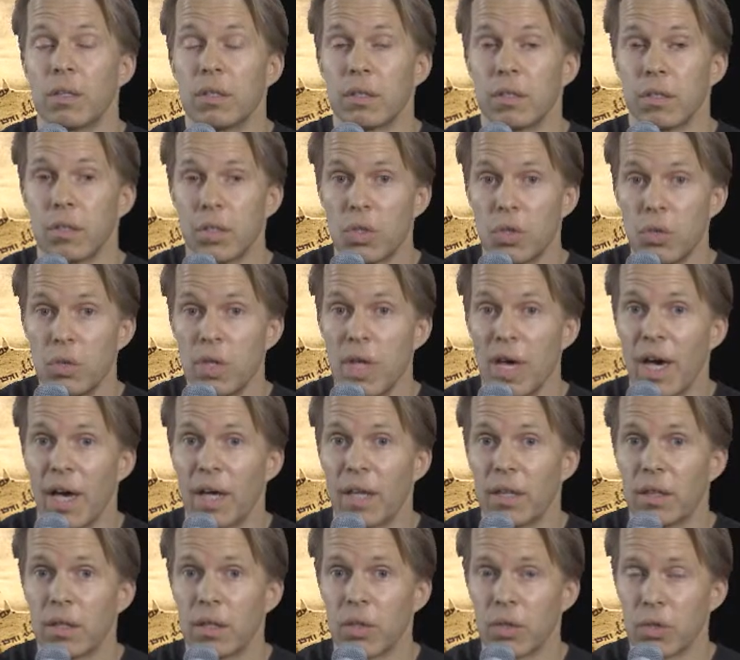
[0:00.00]
To
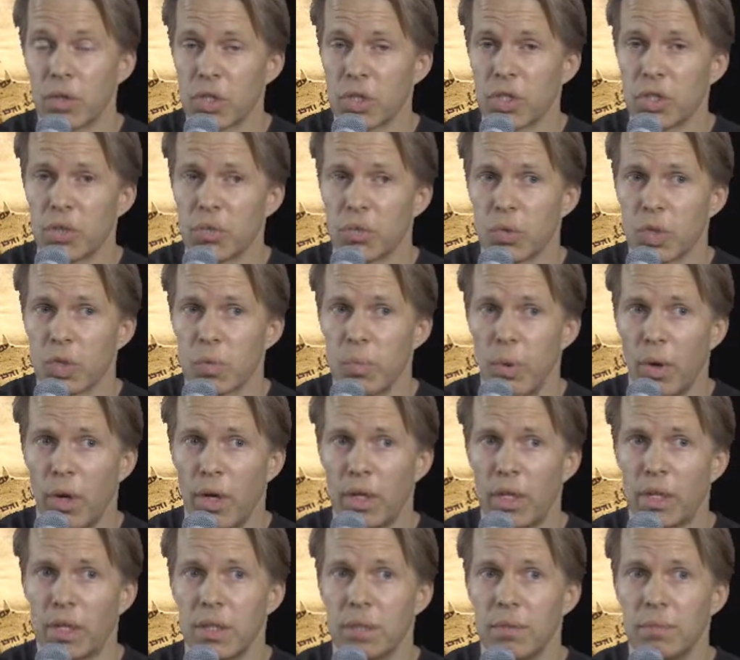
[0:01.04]
that the Christian
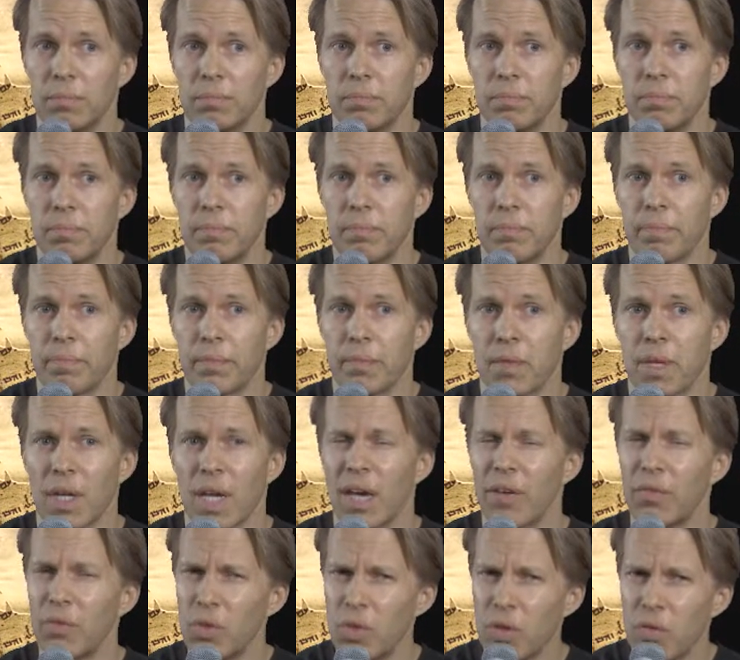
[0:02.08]
responded,
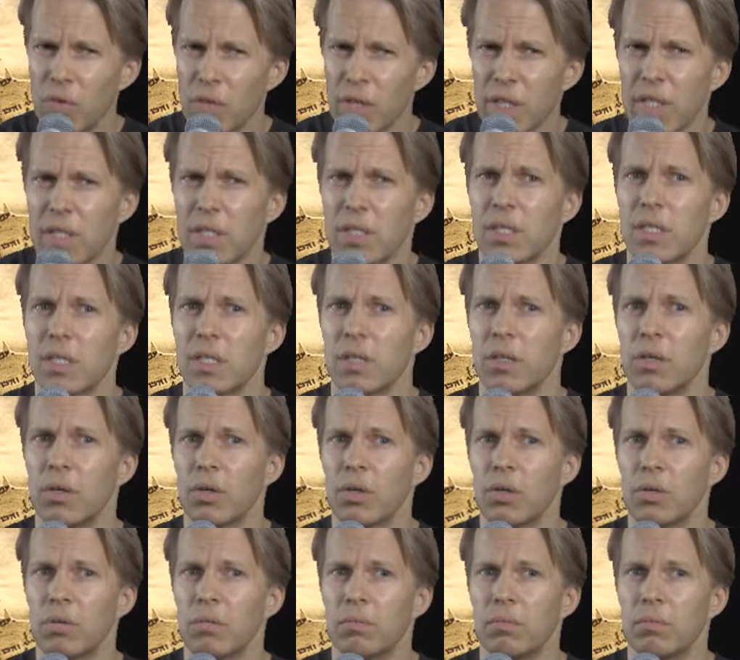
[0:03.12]
have you ever
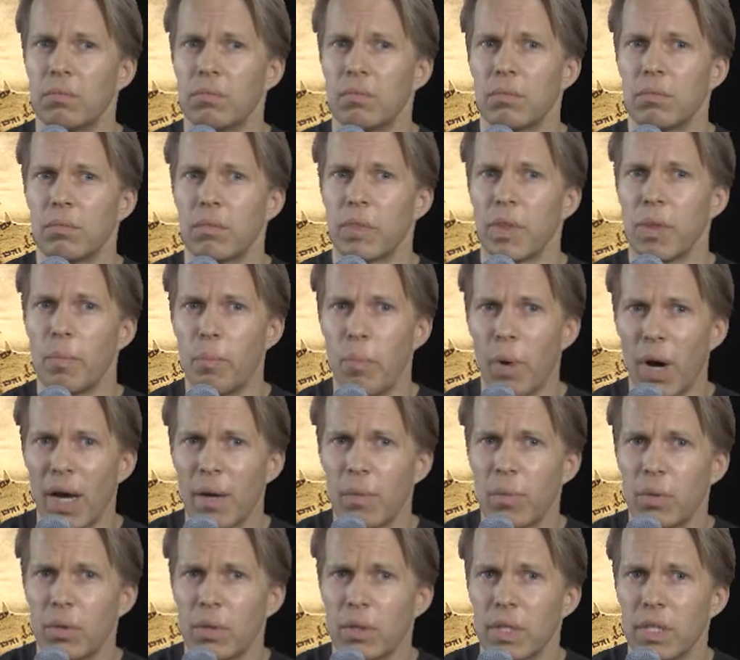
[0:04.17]
considered the
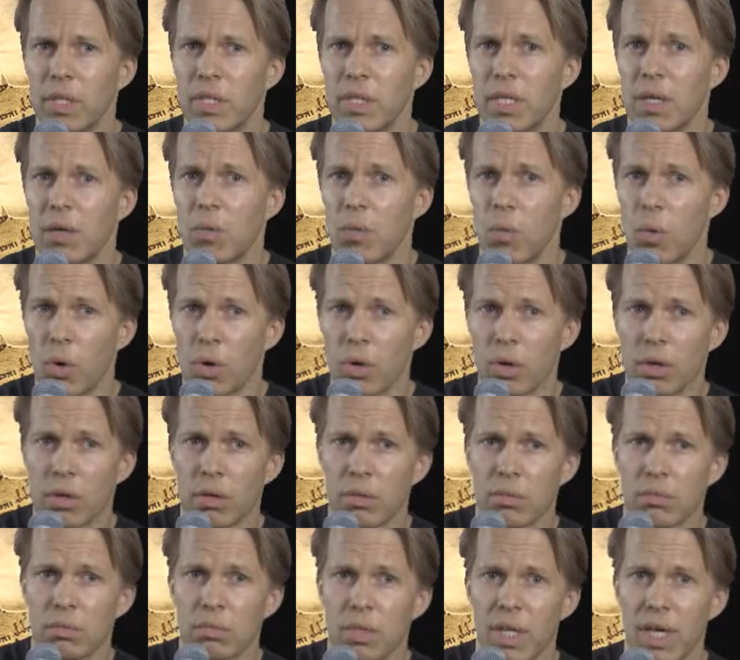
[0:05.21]
Bible is a
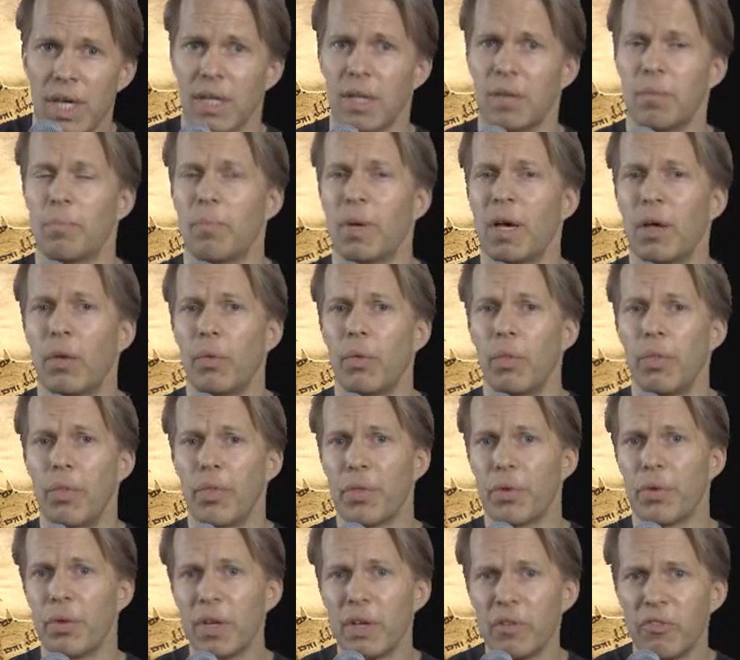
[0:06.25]
work that compelled
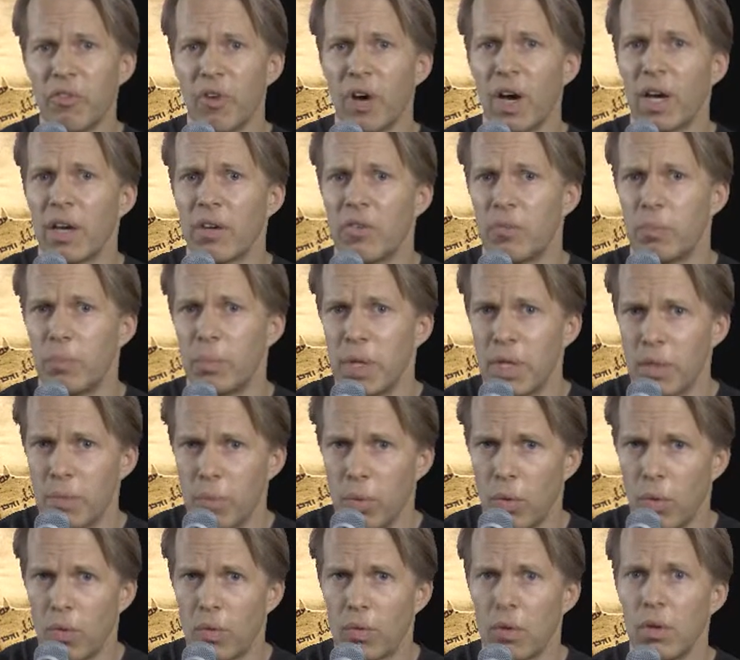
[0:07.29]
35
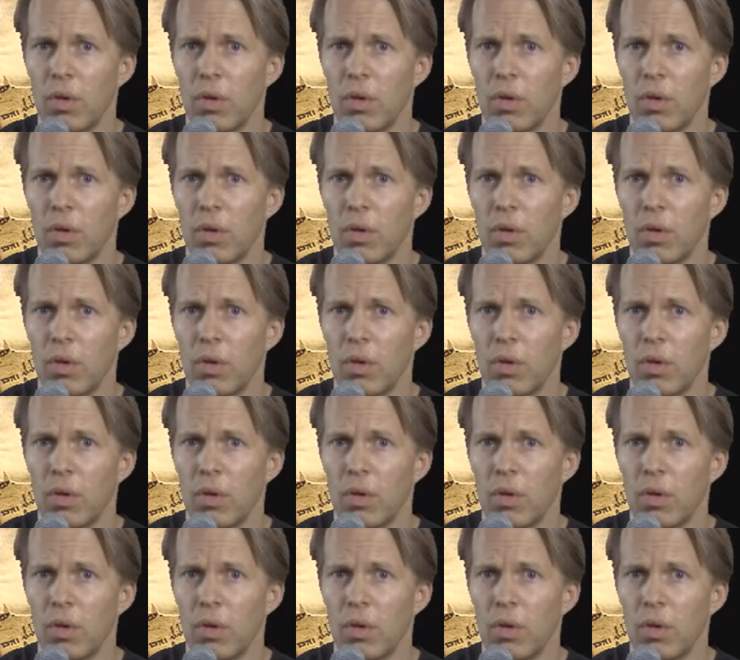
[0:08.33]
people